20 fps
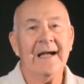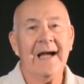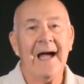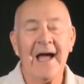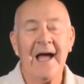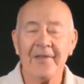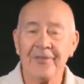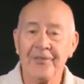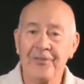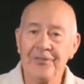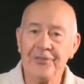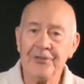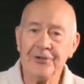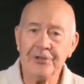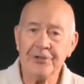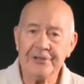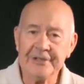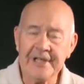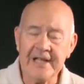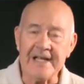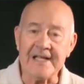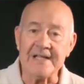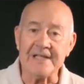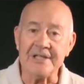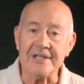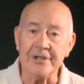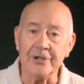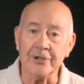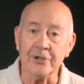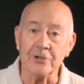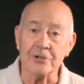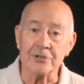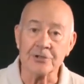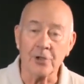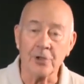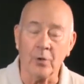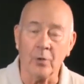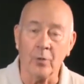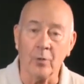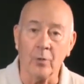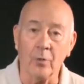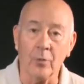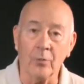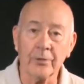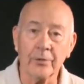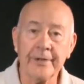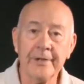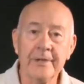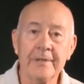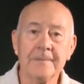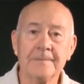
At 13 years old,